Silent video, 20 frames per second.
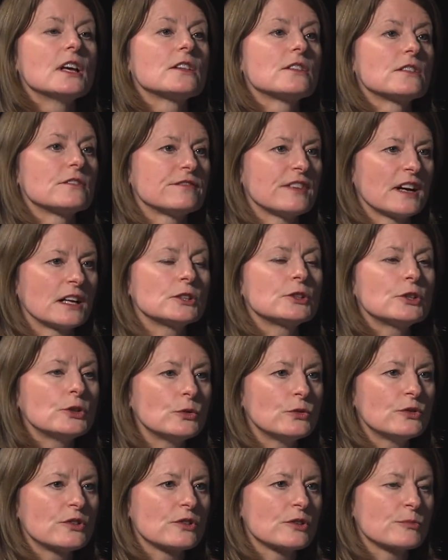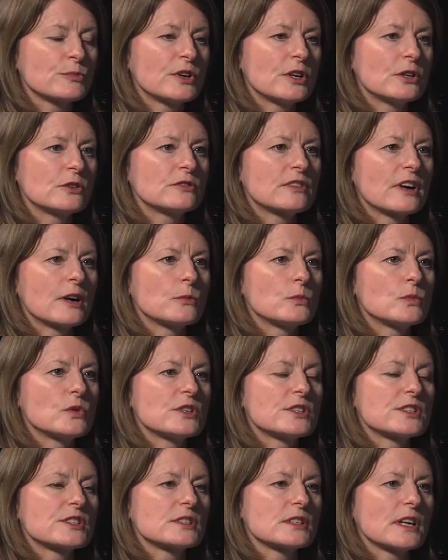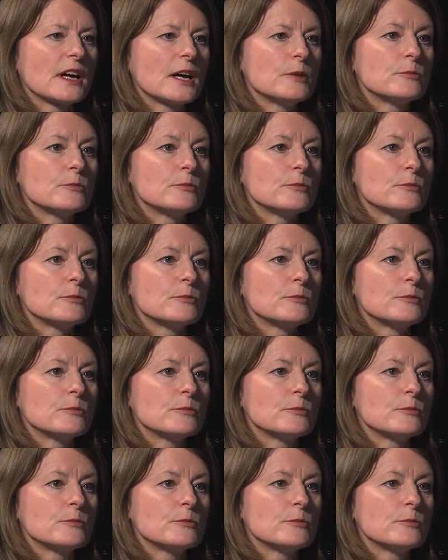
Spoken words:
the value that the programme was